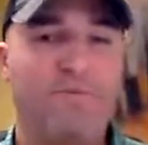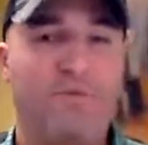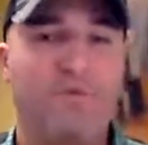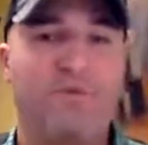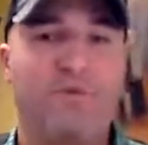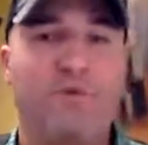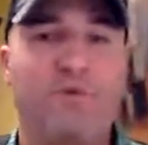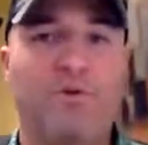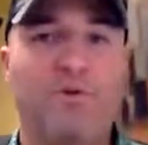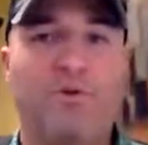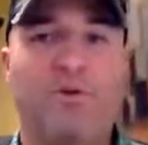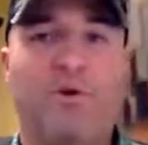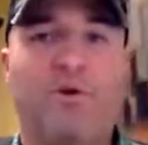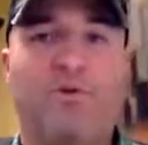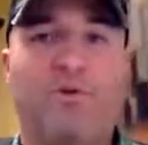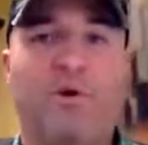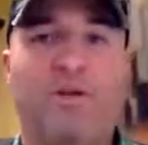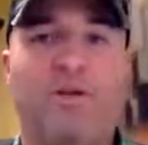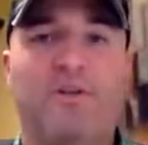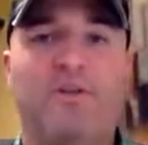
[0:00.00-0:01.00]
So you're going
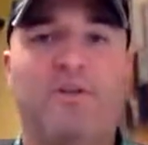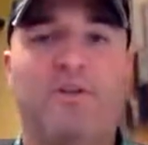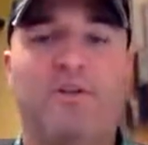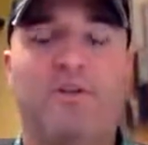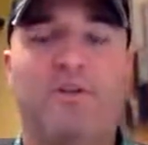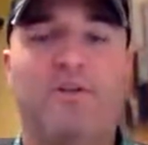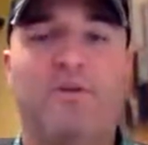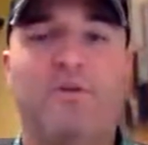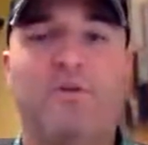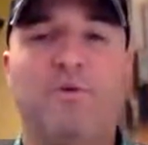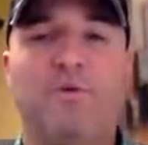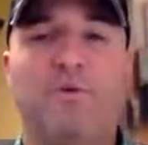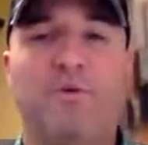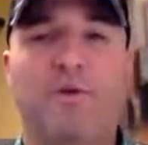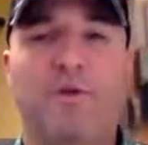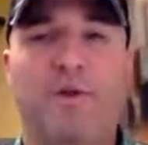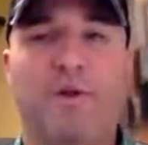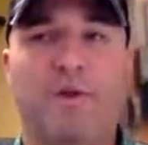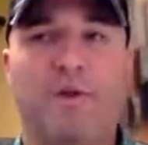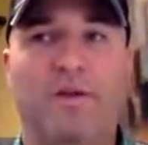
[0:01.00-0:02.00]
to want to
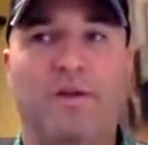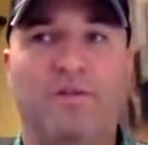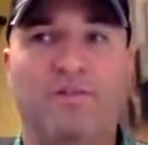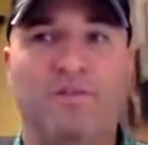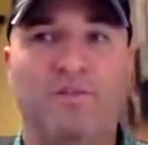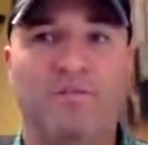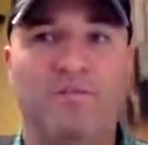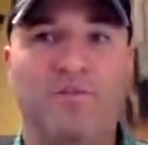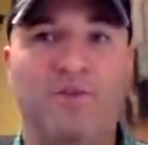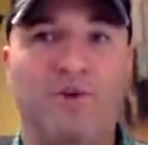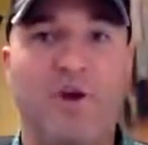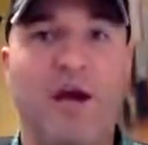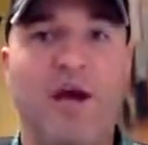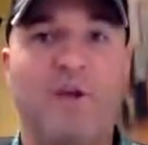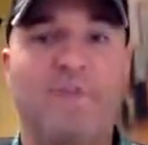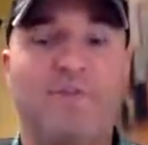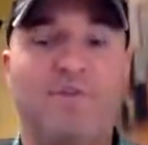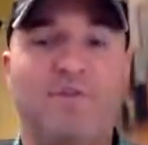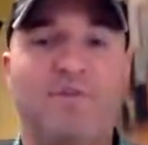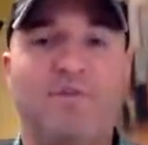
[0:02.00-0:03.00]

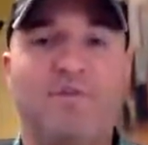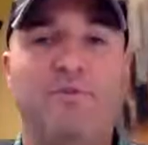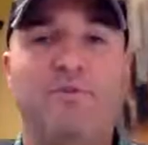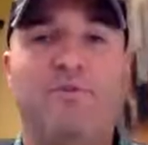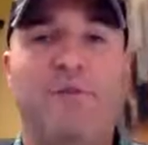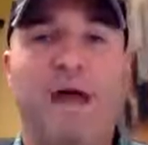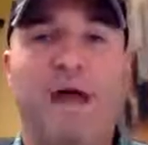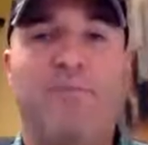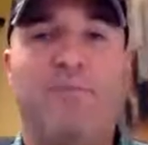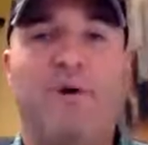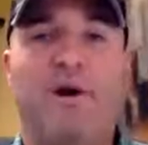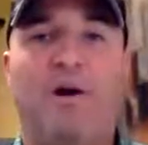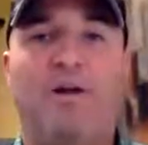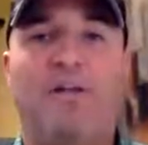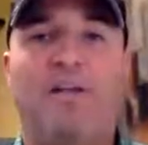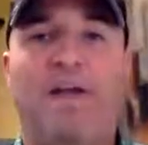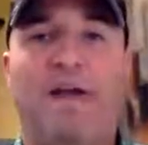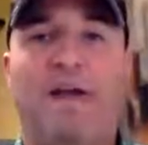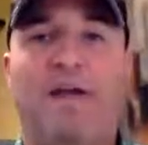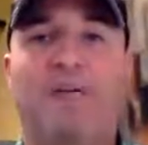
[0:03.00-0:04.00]
subscribe to that
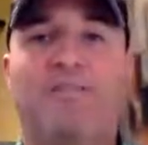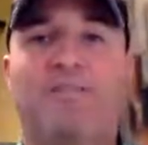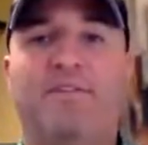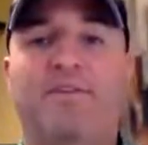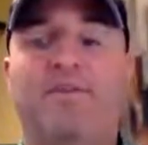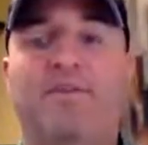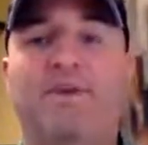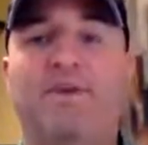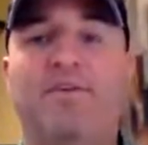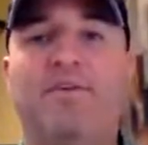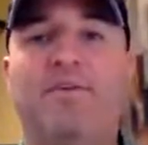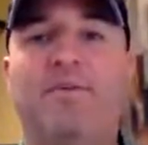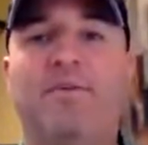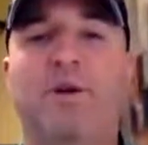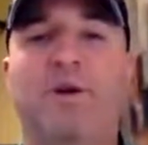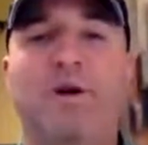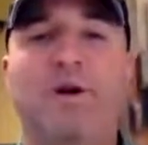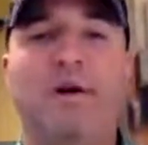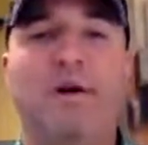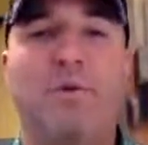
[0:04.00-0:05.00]
podcast that we do
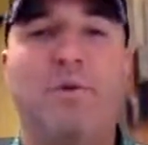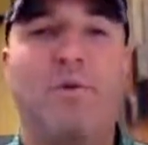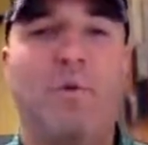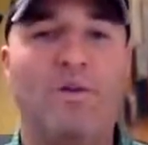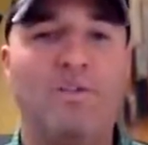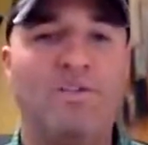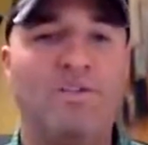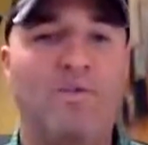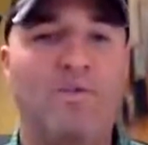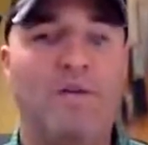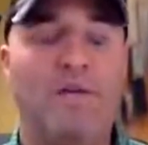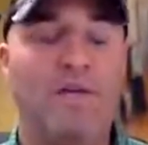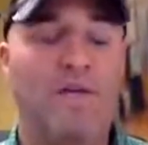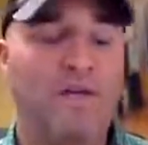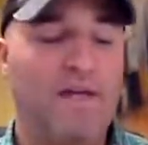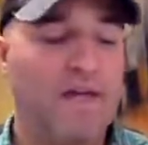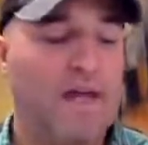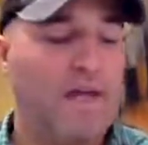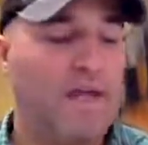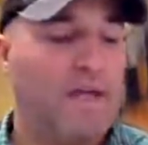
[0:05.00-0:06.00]
once a
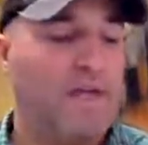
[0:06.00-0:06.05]
week.